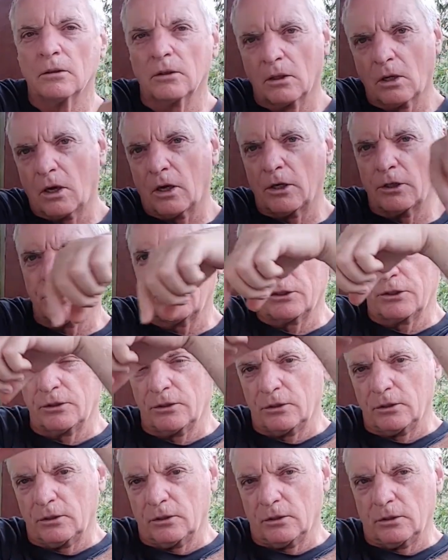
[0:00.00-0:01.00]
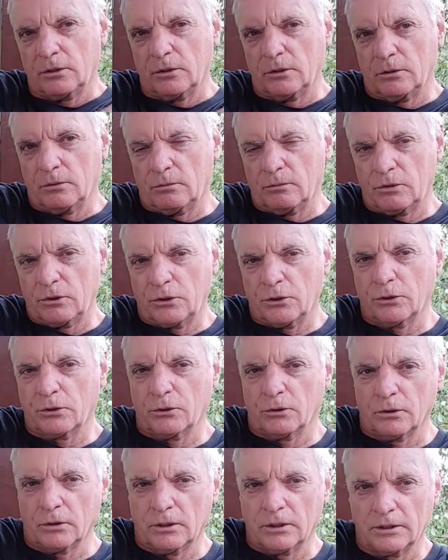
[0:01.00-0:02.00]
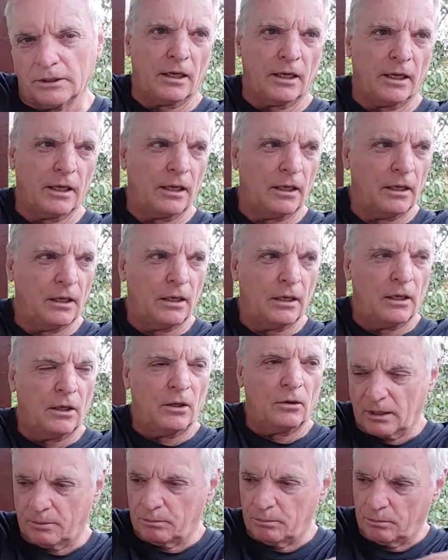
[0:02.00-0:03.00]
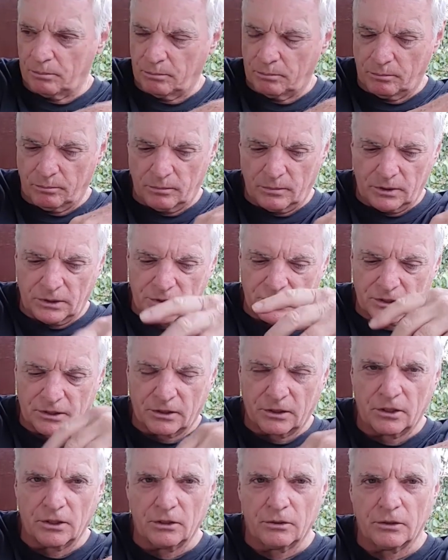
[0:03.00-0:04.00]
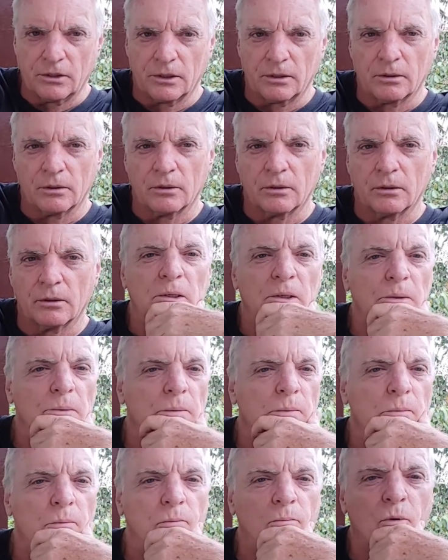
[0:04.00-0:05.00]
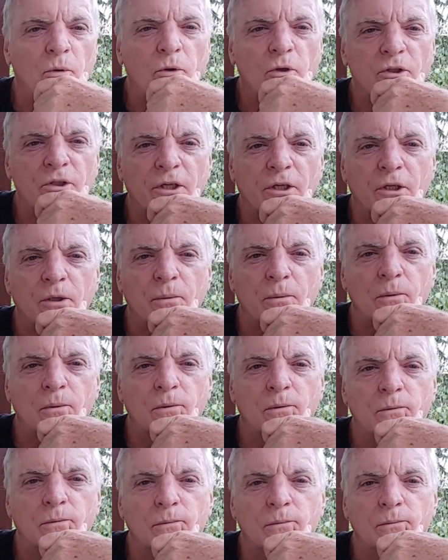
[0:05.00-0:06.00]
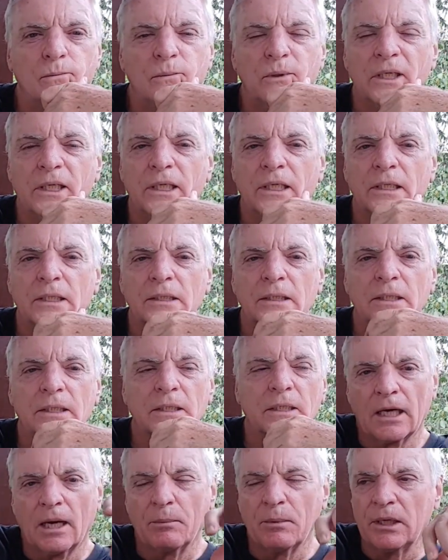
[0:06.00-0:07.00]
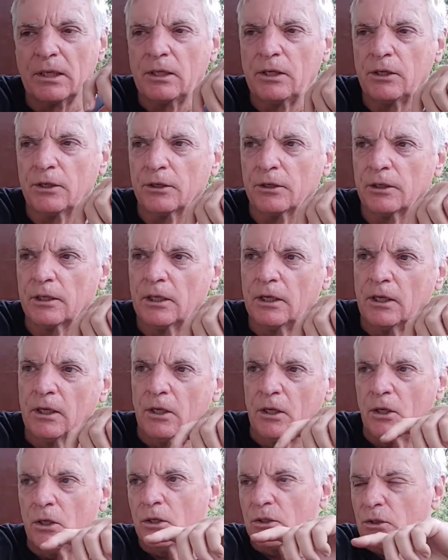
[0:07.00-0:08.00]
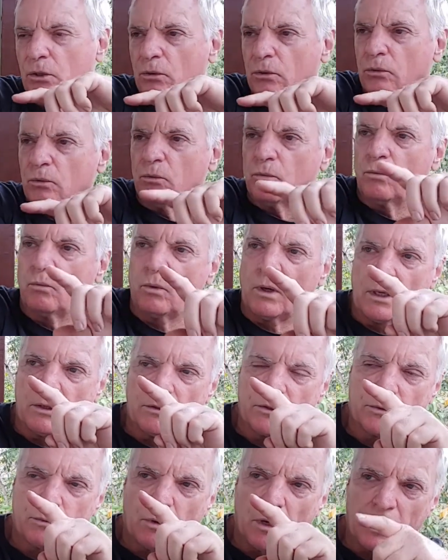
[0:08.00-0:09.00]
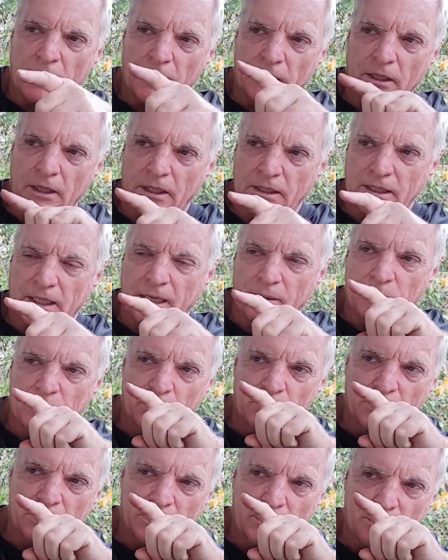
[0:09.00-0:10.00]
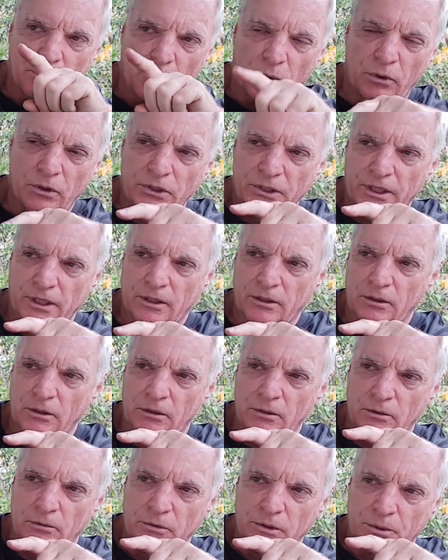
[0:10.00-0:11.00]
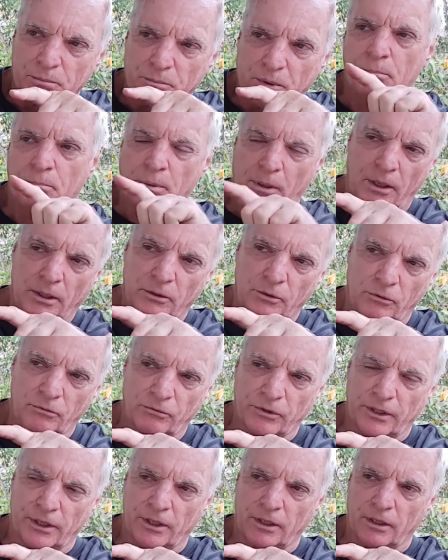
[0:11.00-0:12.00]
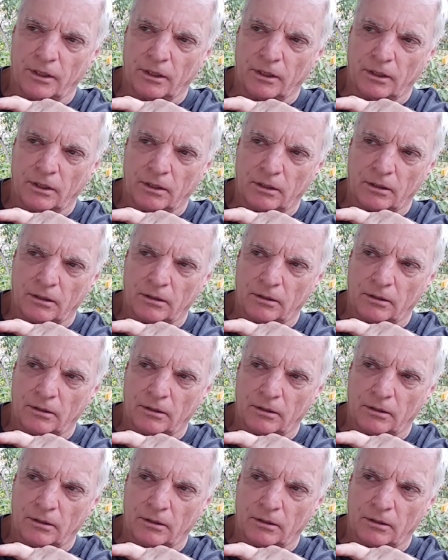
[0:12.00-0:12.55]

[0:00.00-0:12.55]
large circle, and then I pick up this gear at my motorcycle and come in here. So while I was walking that time, there was a motorcycle was parked over there,